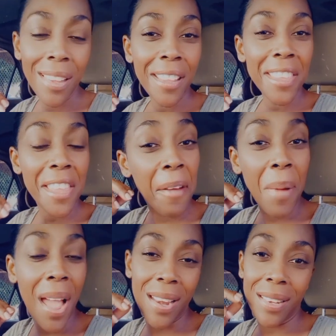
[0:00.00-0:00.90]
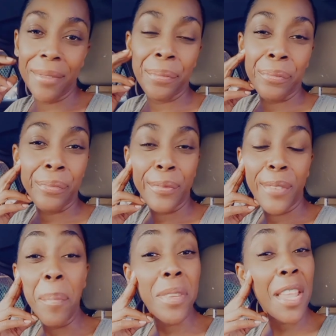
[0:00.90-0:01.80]
Yeah, man.
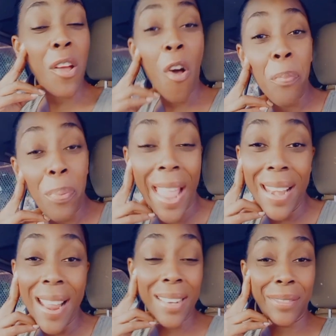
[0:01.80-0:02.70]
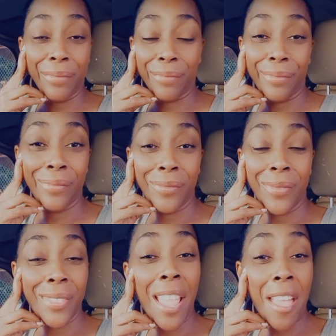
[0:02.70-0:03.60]
Them thing up like that.
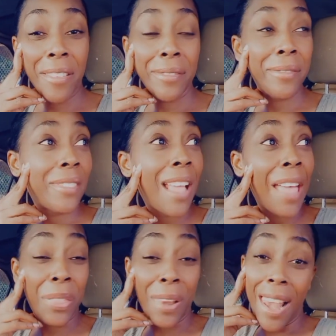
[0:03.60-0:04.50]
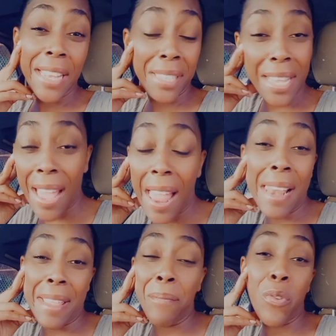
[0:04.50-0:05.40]
Yeah. Athletically.
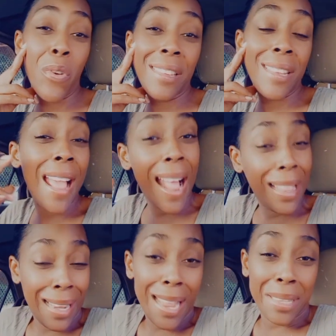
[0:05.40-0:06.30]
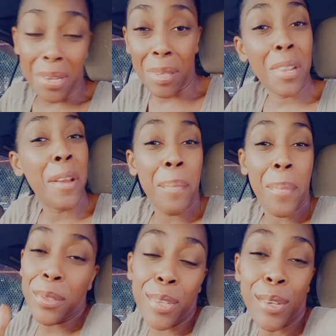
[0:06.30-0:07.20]
Because I said the athletics, you know, the
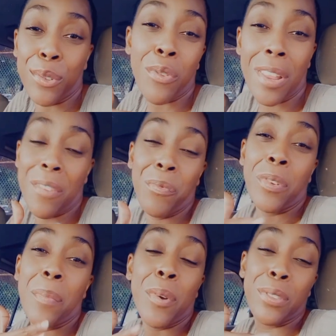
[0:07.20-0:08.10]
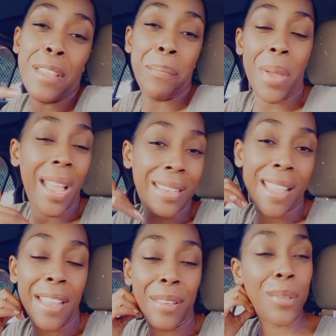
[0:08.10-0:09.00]
buzzing part,
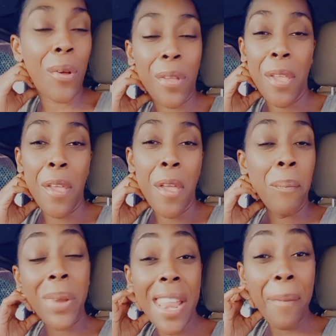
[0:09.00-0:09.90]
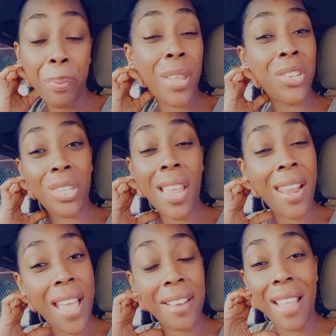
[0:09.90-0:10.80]
right? So me did appreciate
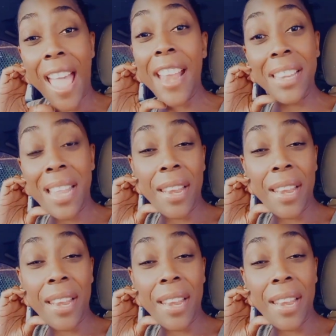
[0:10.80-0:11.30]
that. I did.